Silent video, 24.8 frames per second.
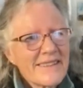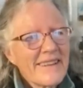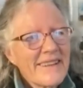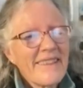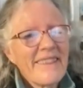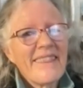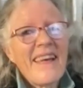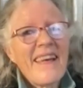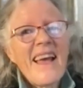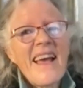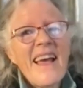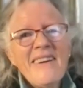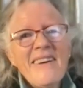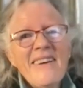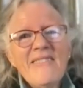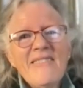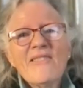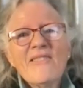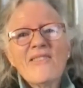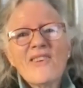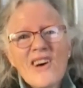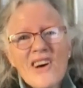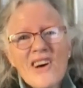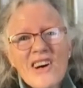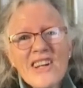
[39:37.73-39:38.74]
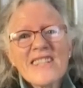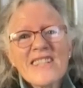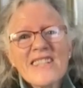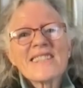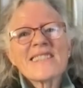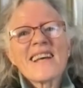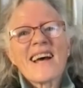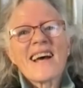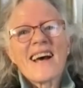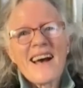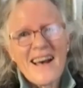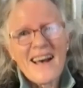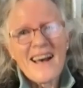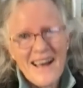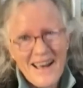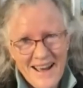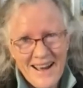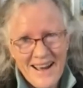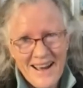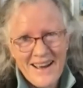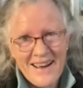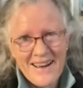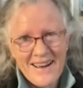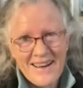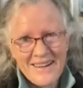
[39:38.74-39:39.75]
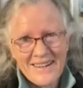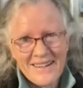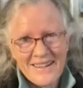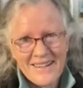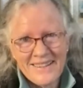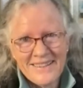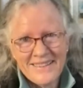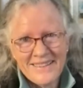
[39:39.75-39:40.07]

that was hard.